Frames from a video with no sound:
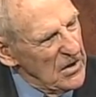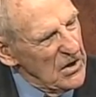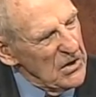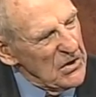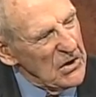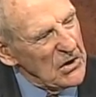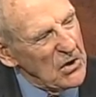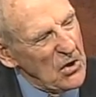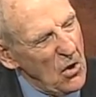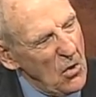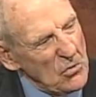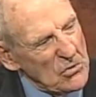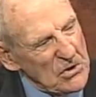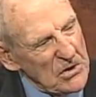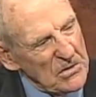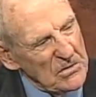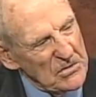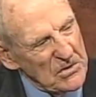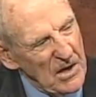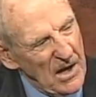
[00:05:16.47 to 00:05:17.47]
The
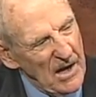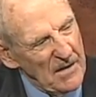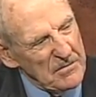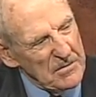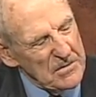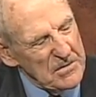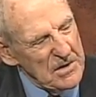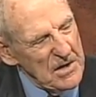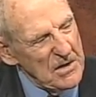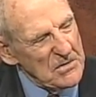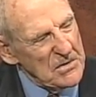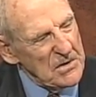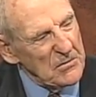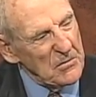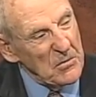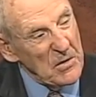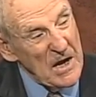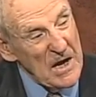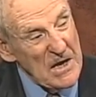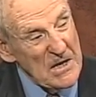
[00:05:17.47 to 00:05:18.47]
coaching jobs and teaching
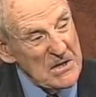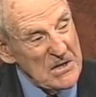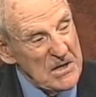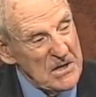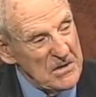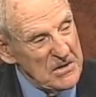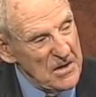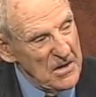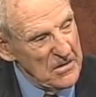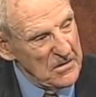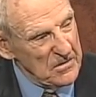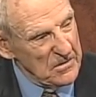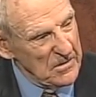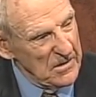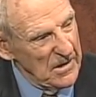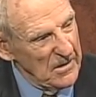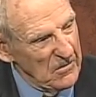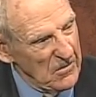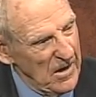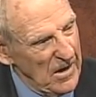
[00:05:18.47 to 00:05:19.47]
were 1,800
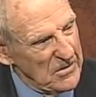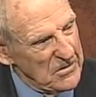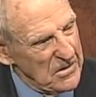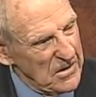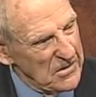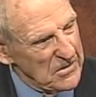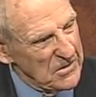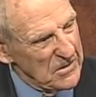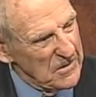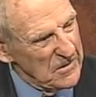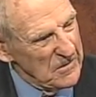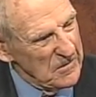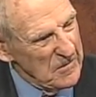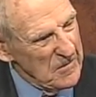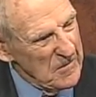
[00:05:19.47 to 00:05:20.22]
at Rochester.